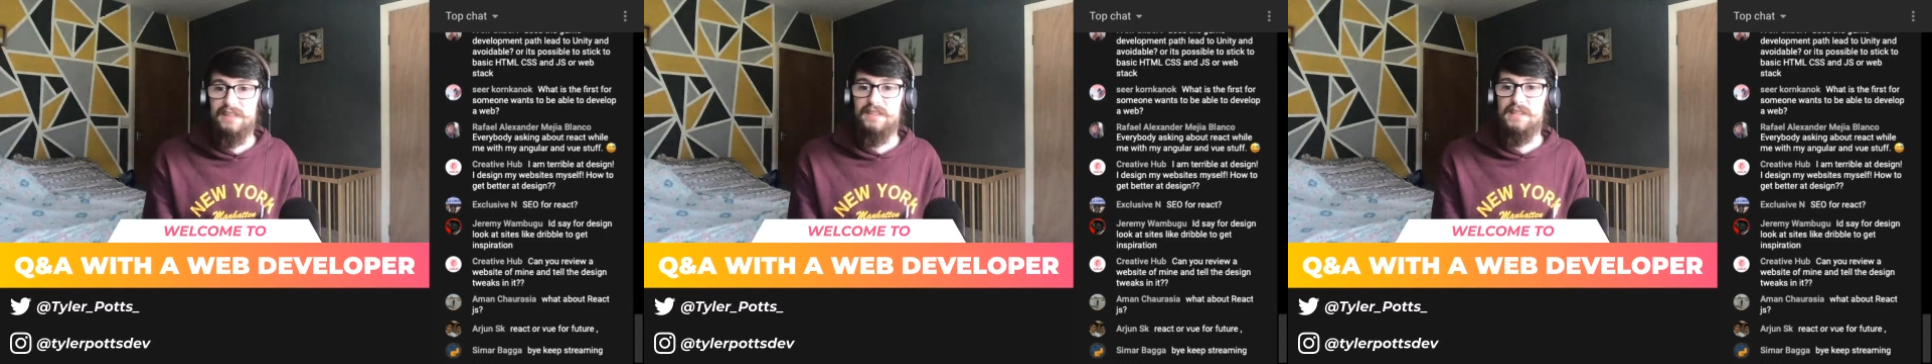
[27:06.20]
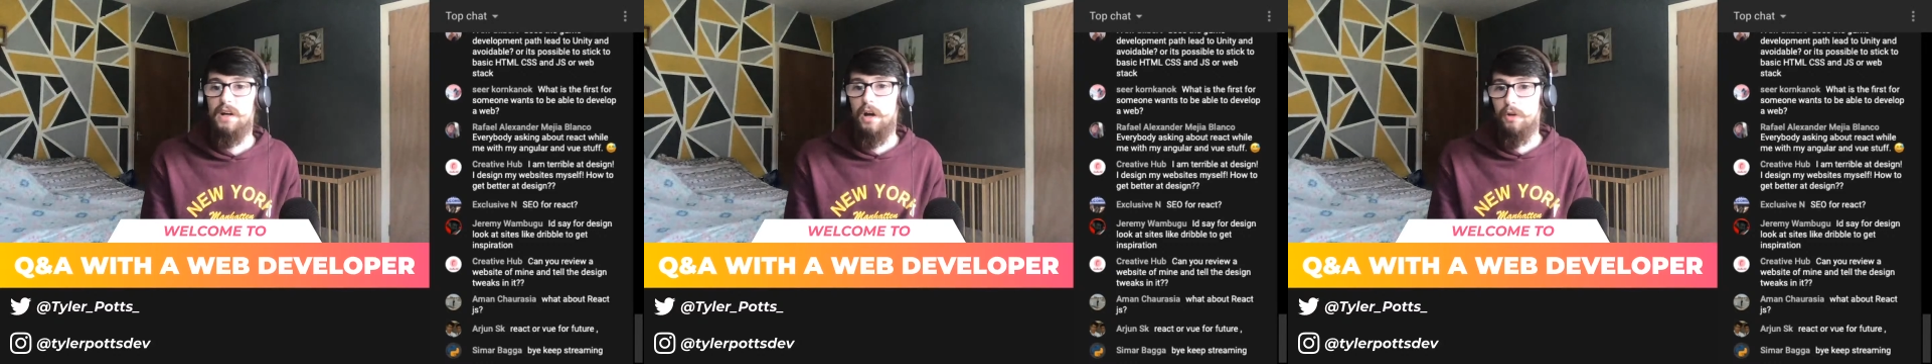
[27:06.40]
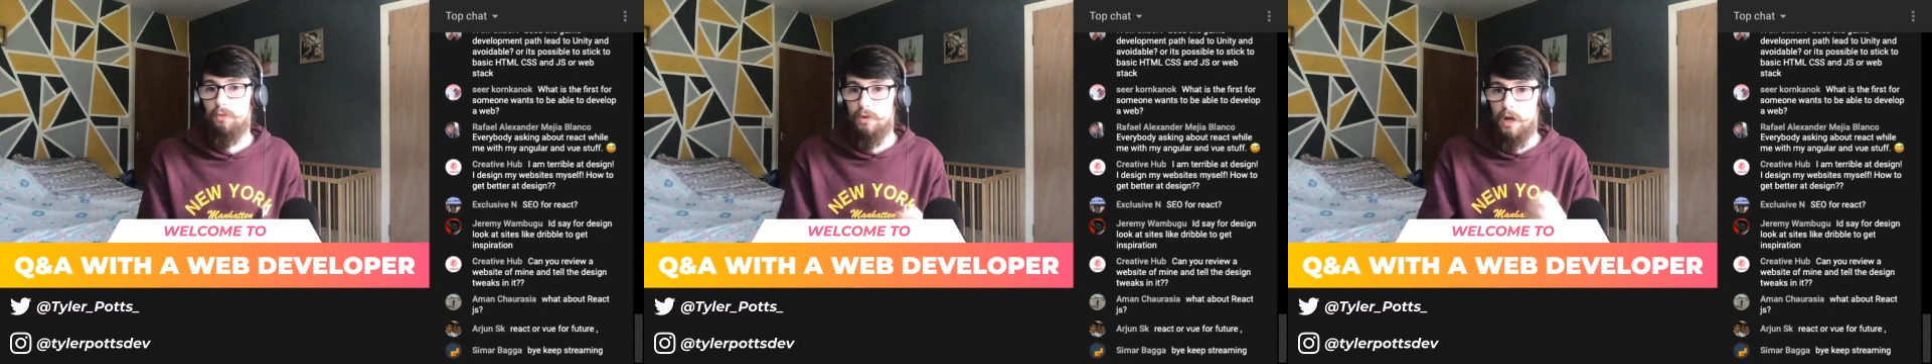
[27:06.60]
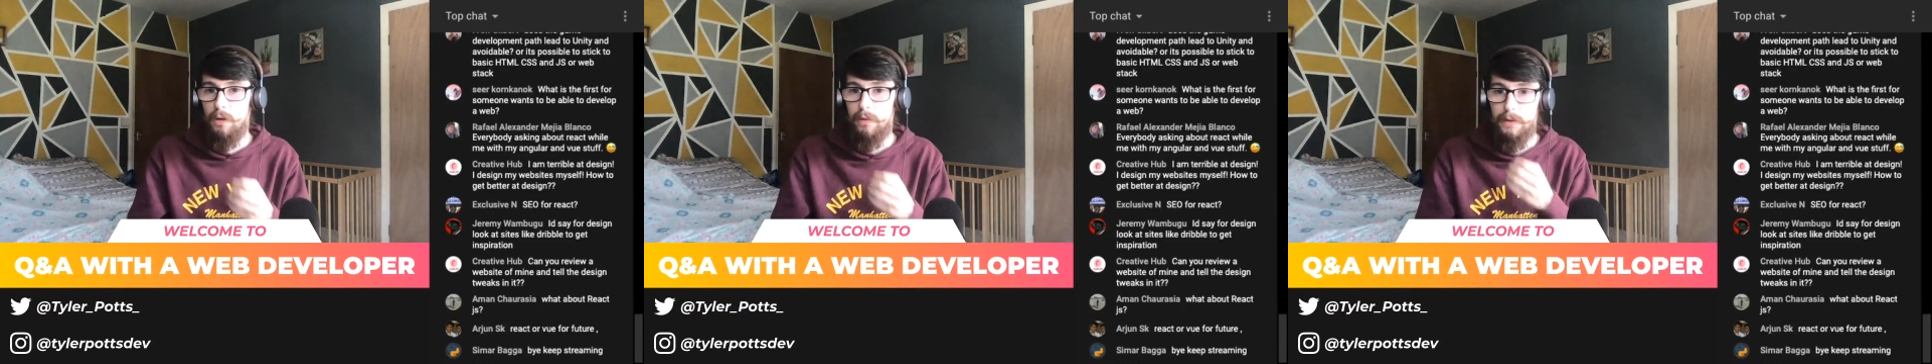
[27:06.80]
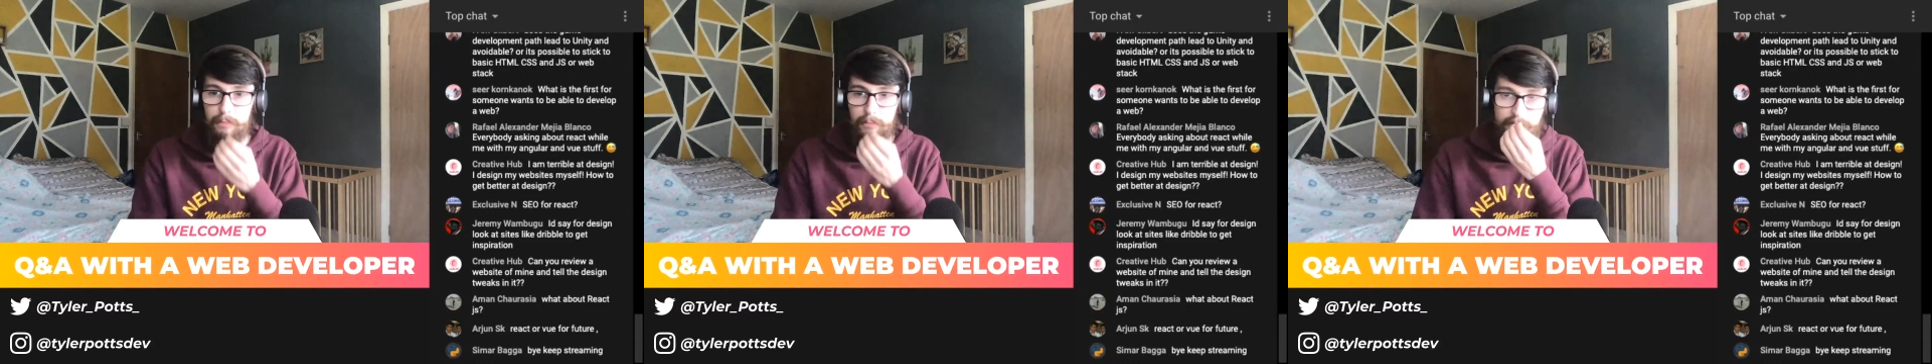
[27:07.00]
style
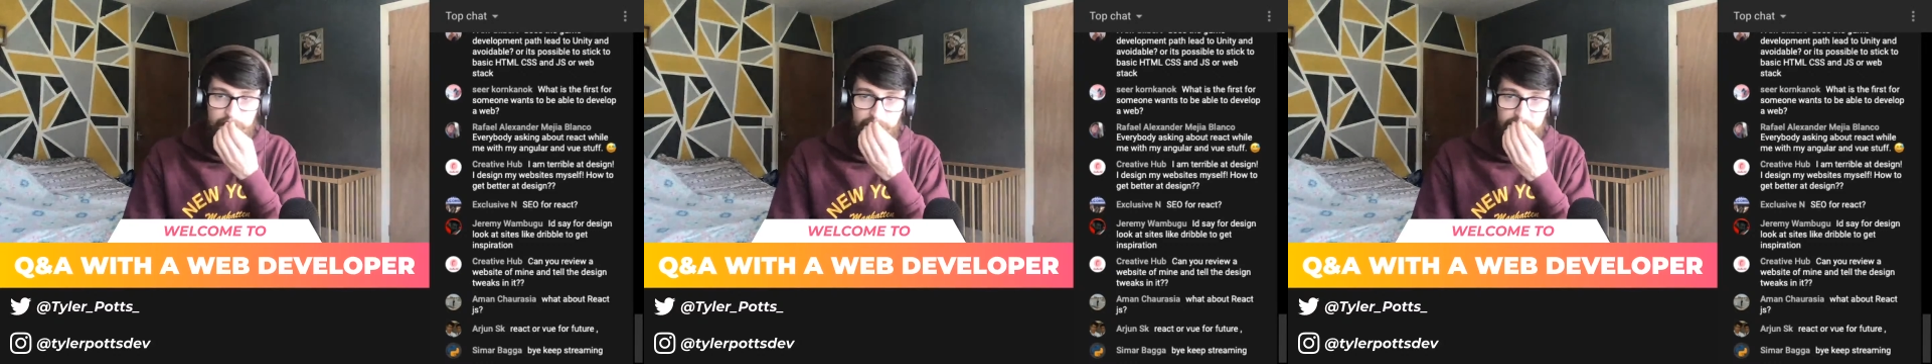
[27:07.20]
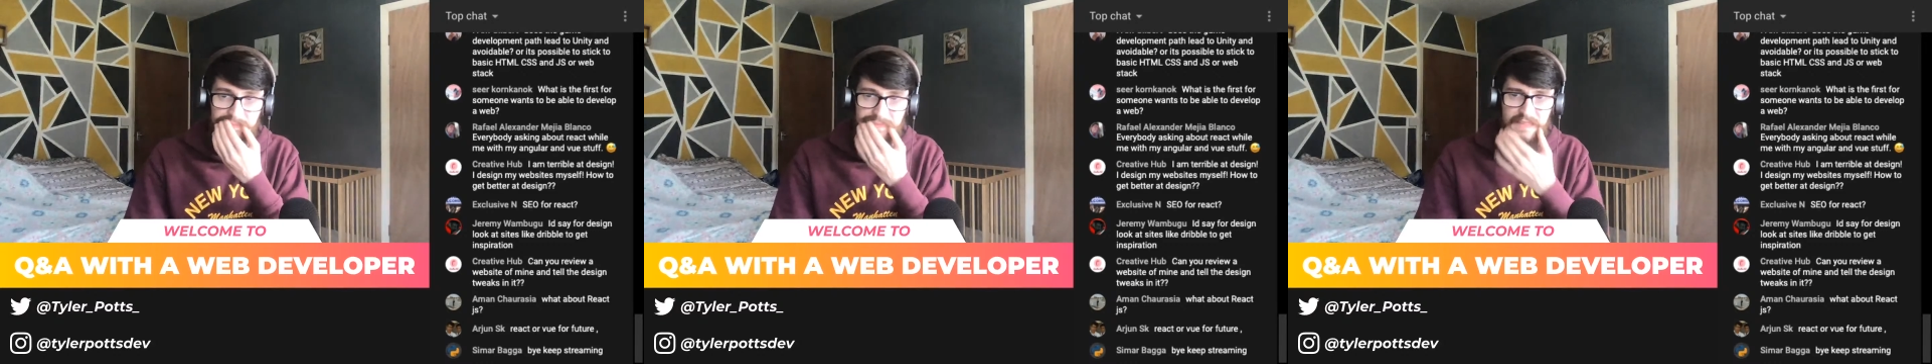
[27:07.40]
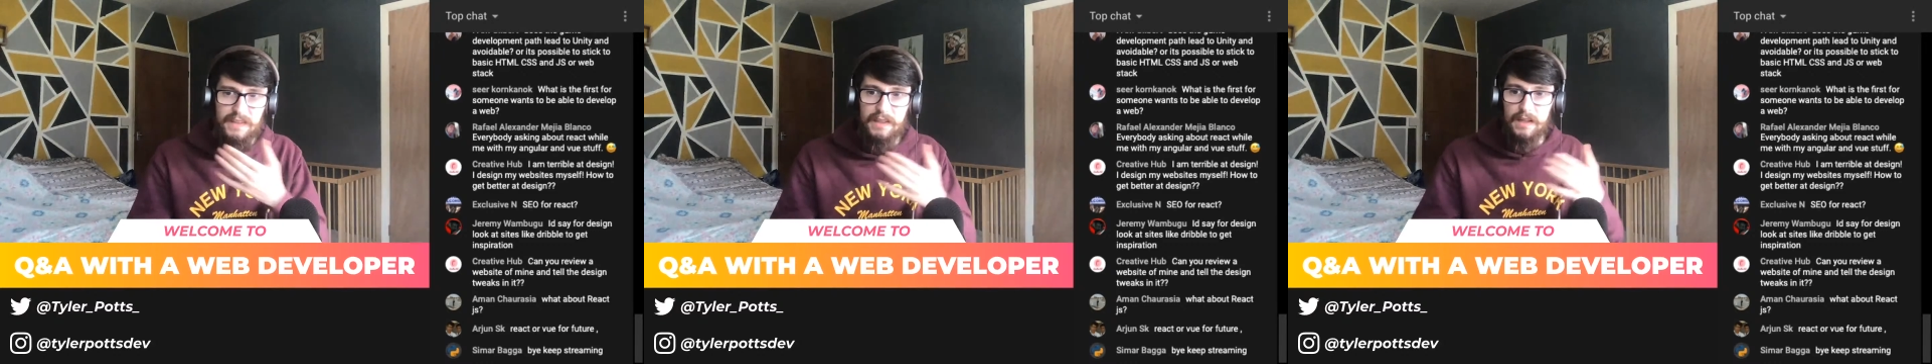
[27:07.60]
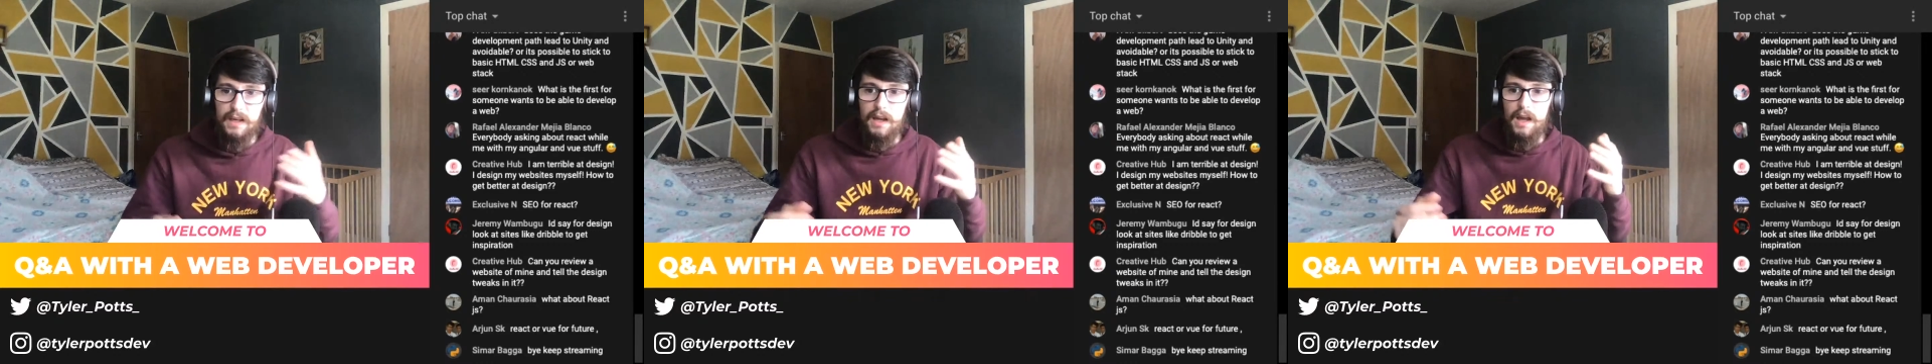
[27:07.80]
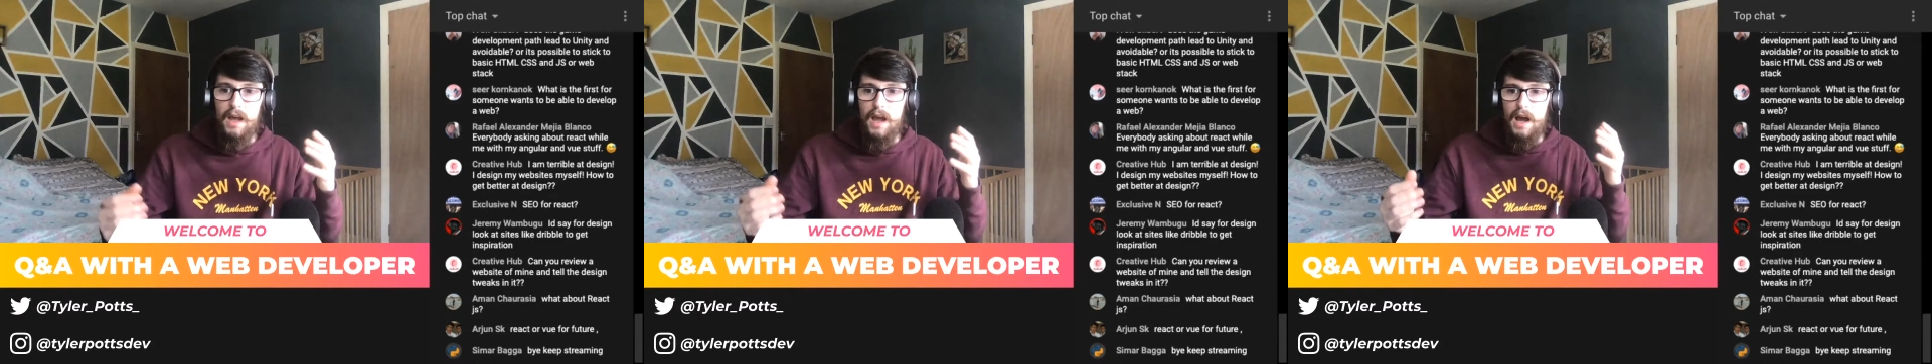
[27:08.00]
going.
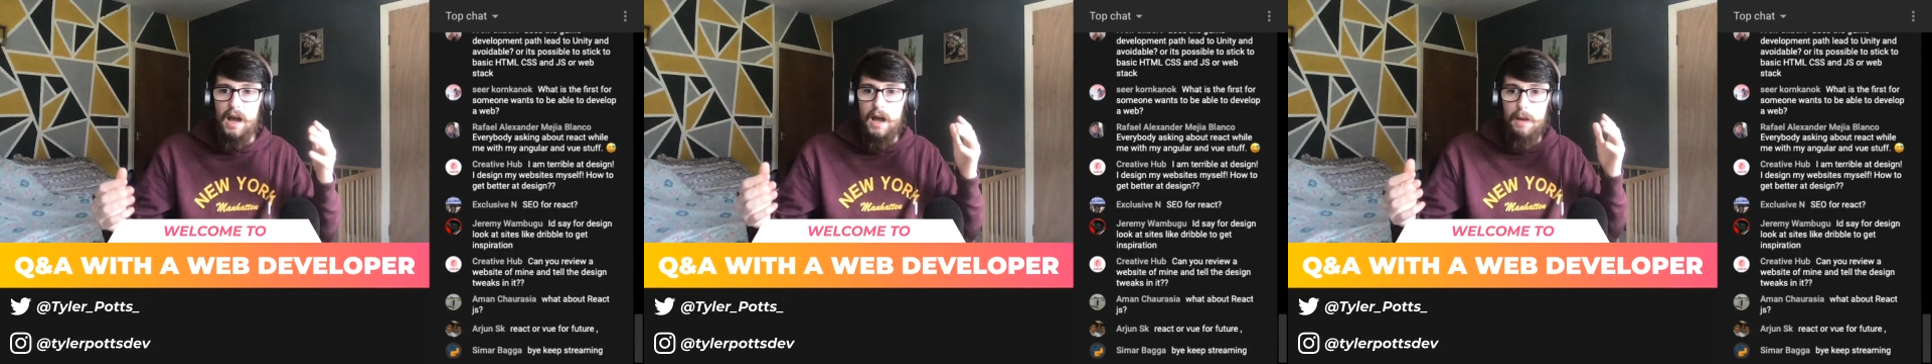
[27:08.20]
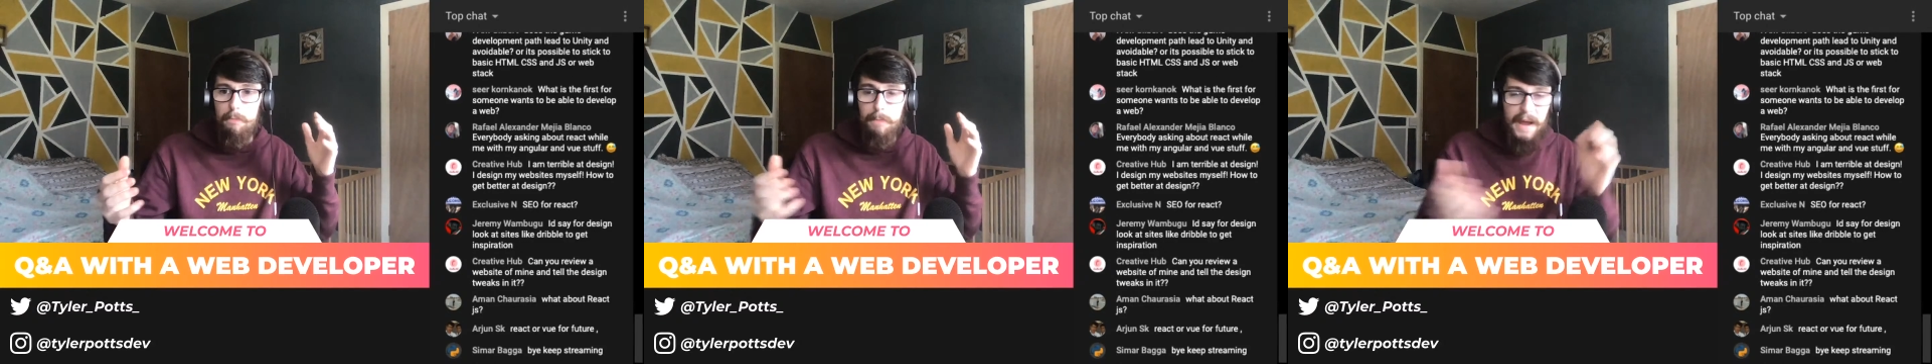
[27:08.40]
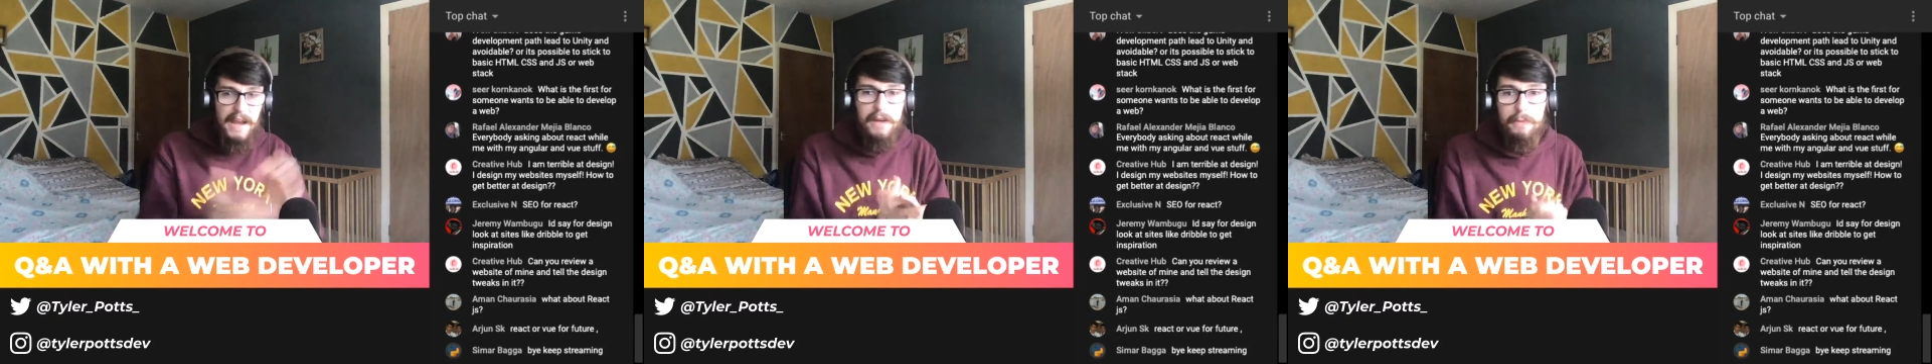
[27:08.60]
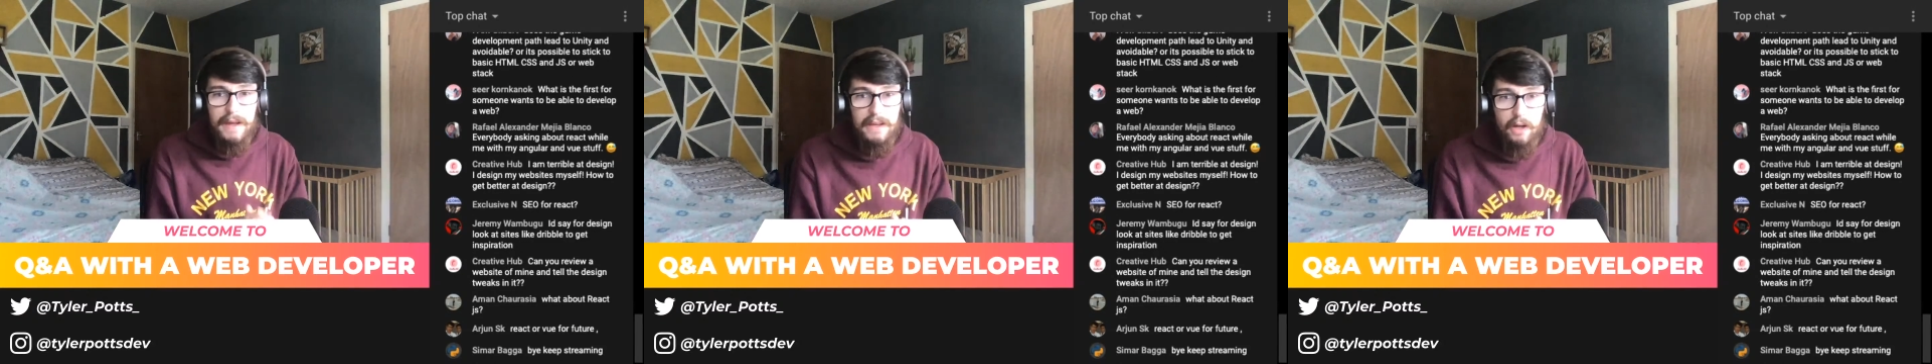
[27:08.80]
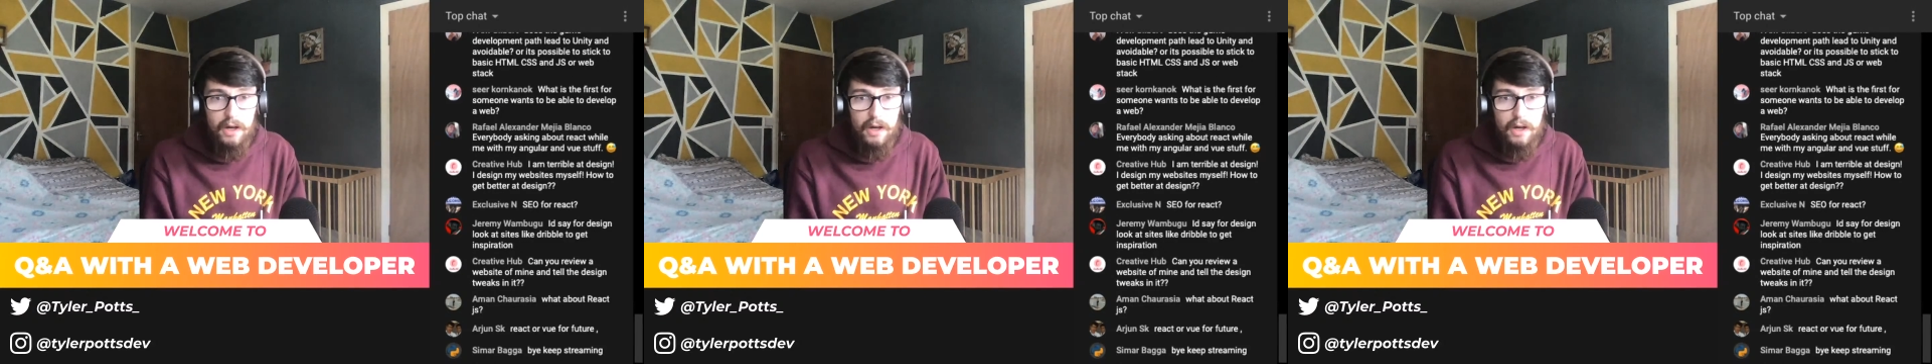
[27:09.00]
But anyway,